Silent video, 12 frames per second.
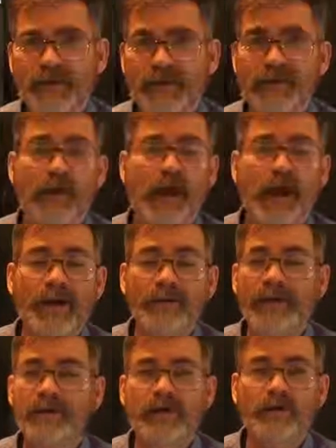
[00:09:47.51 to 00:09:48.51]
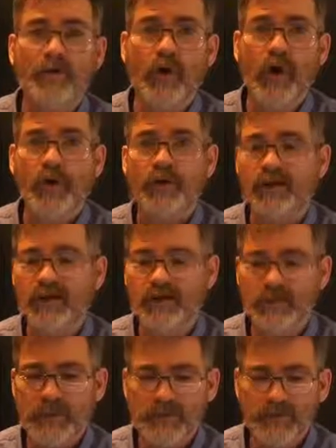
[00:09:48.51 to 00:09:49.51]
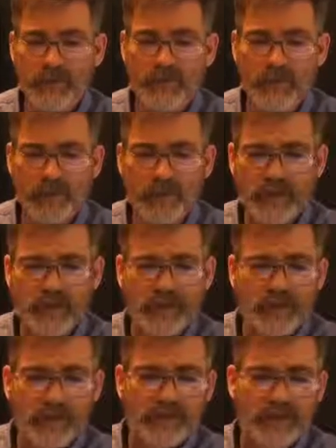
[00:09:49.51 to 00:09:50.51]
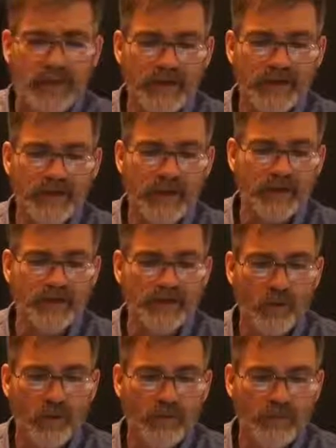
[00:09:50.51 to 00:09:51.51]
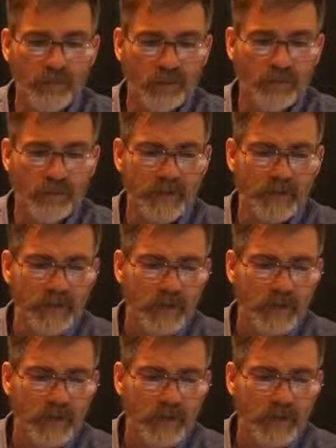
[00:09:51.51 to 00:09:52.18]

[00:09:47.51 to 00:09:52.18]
line that had been drawn during the Minsk agreement, taking territory from them.